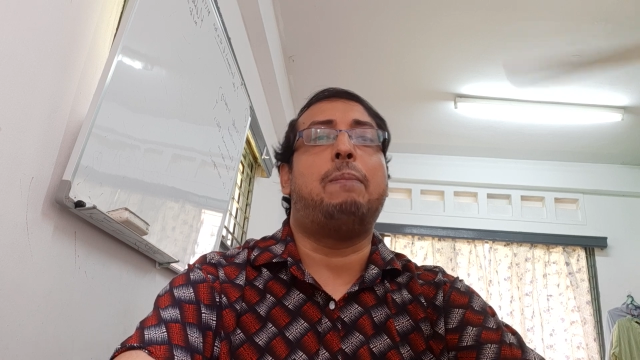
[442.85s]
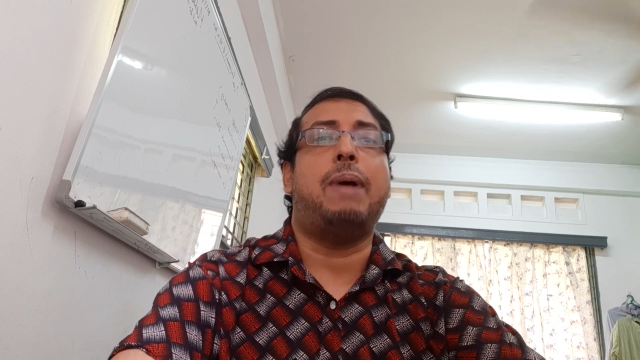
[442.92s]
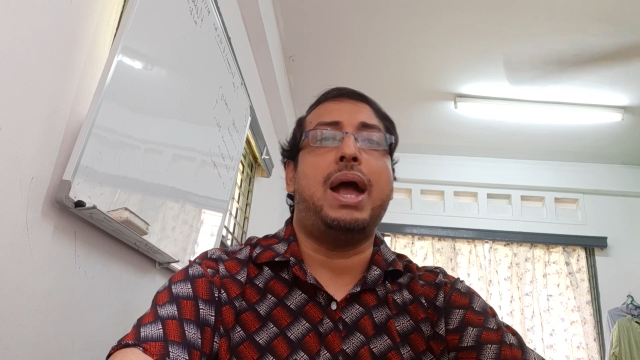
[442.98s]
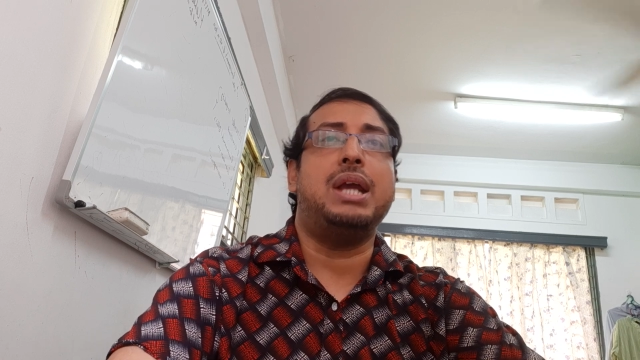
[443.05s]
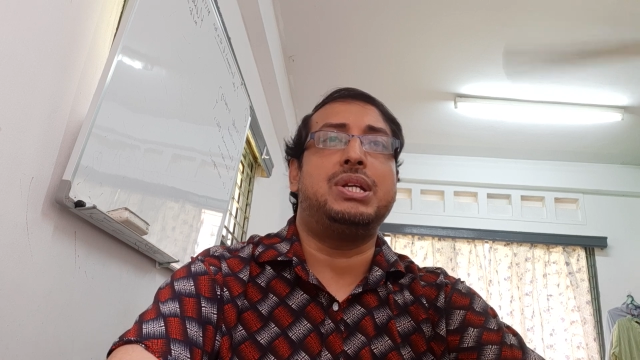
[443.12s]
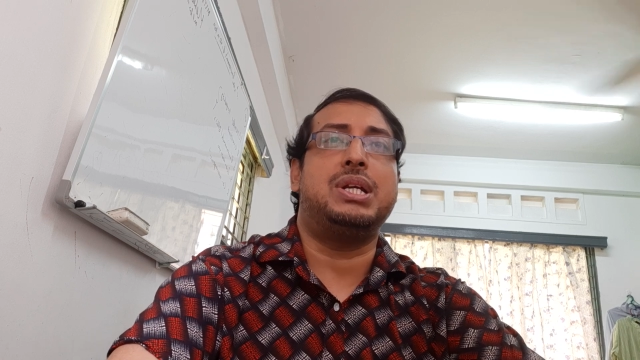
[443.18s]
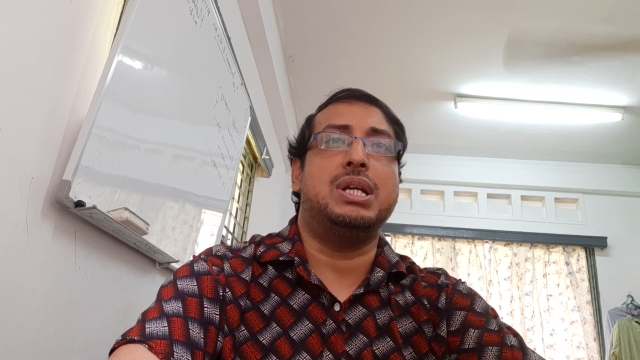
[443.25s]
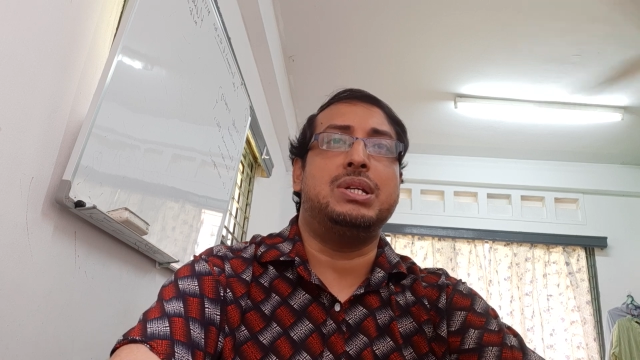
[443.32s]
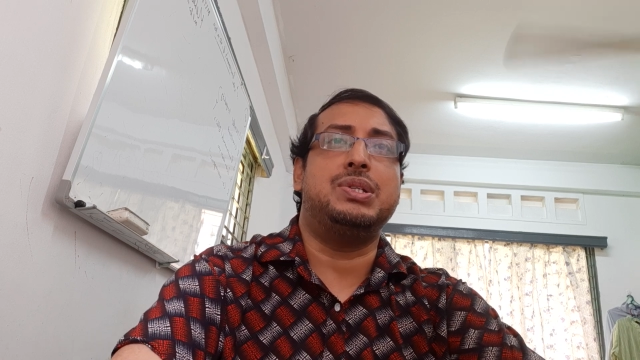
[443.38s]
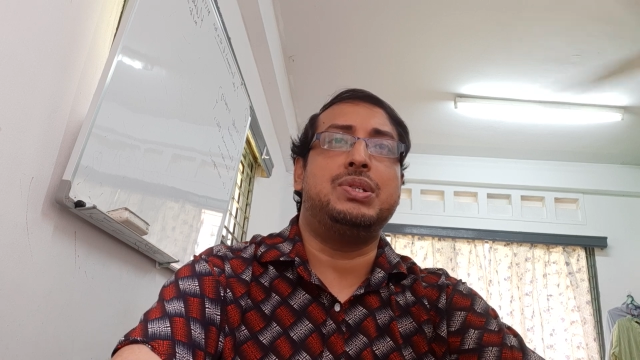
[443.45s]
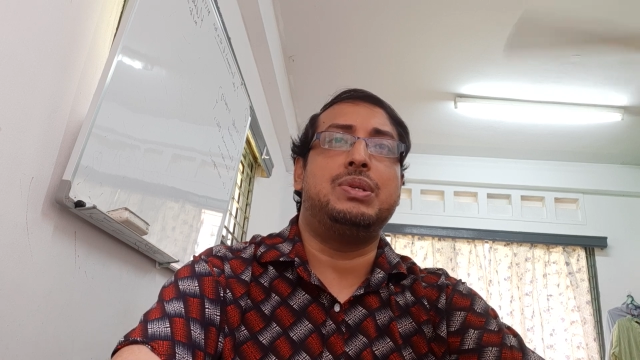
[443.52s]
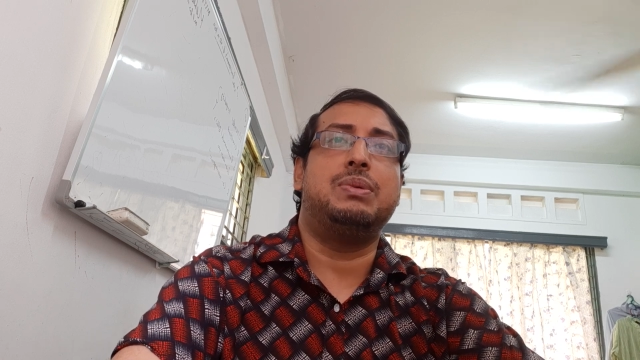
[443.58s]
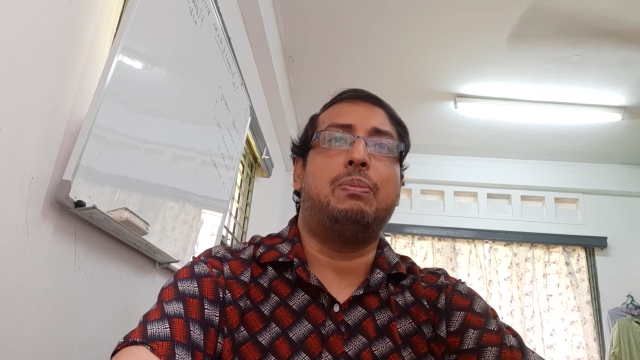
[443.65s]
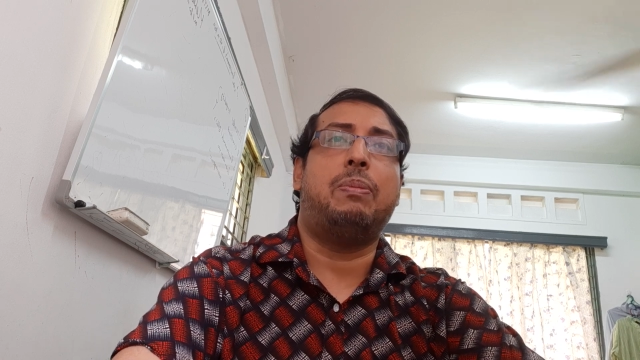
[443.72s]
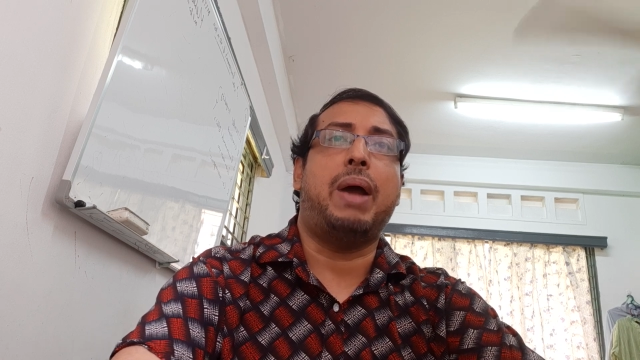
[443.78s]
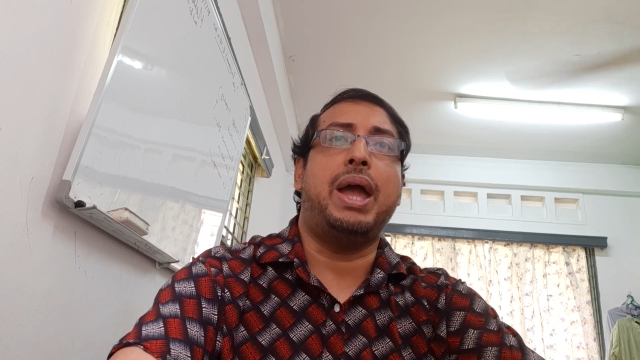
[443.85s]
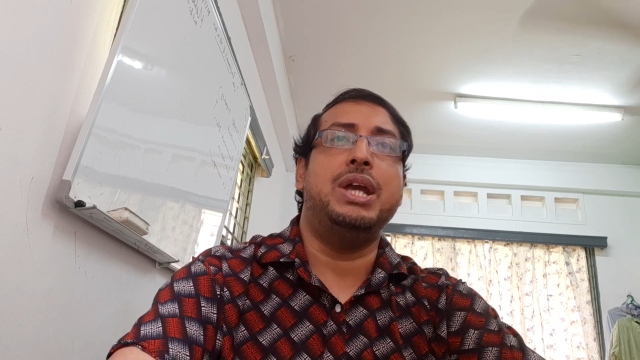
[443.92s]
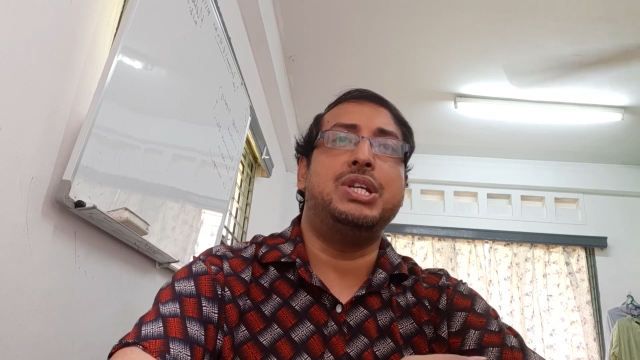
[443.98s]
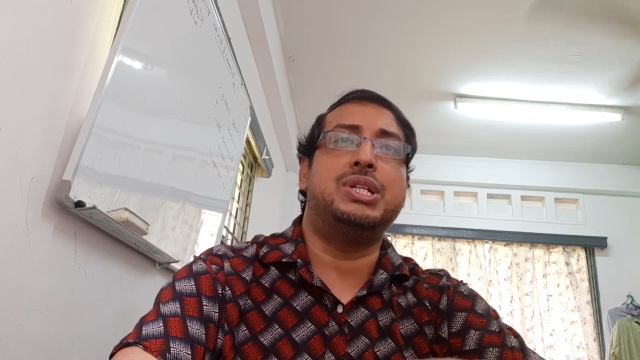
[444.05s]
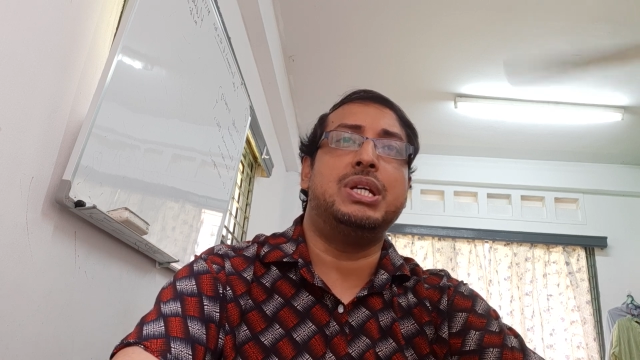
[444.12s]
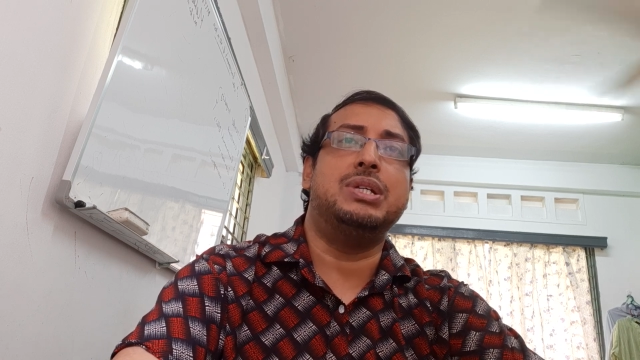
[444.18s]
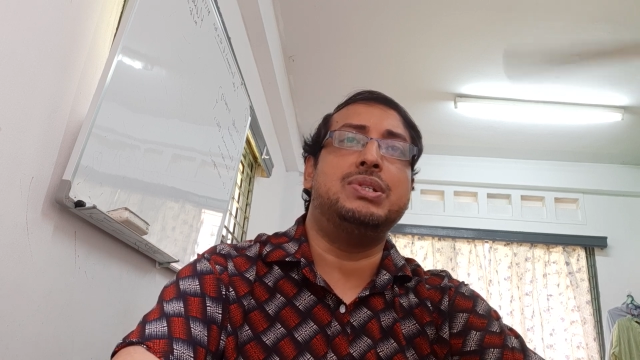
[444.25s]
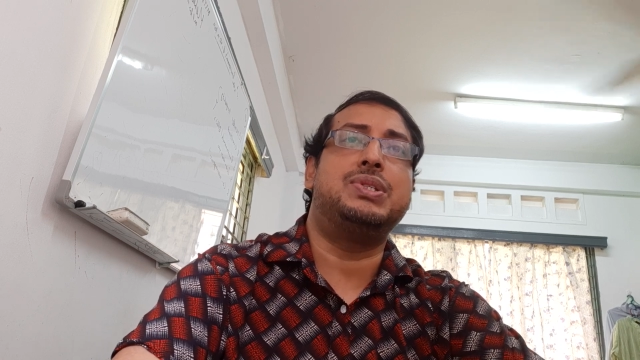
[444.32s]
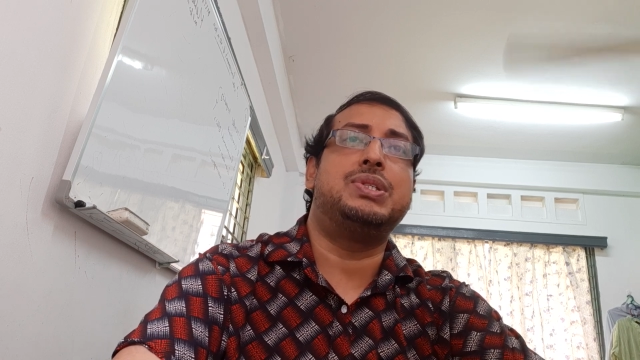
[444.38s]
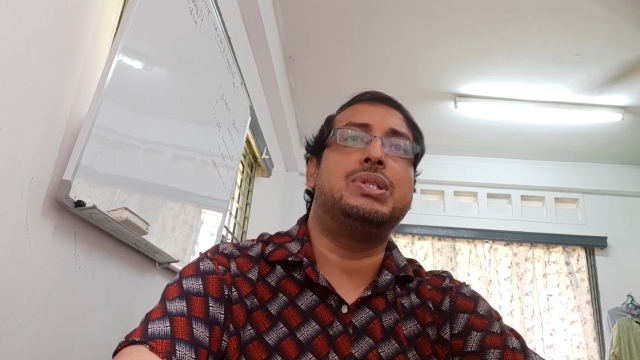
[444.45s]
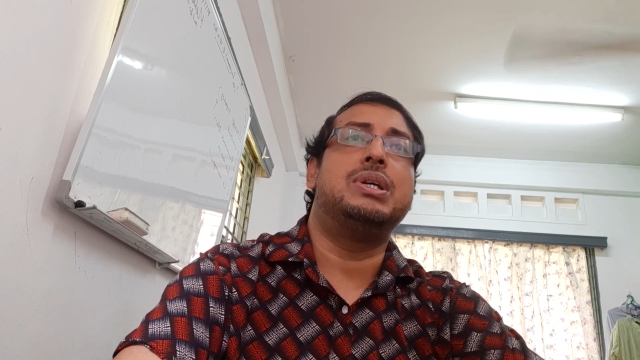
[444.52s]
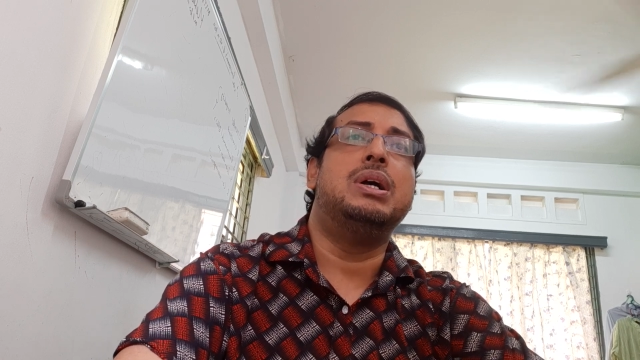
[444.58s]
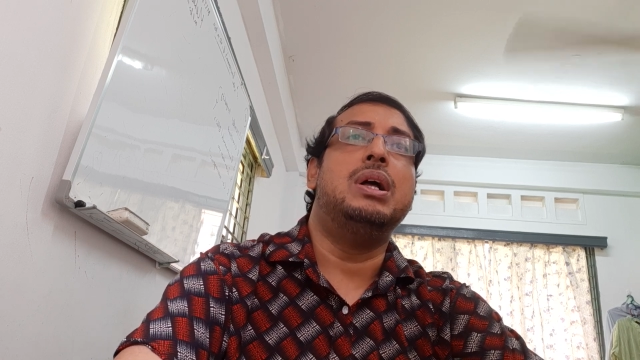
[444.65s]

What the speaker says: patients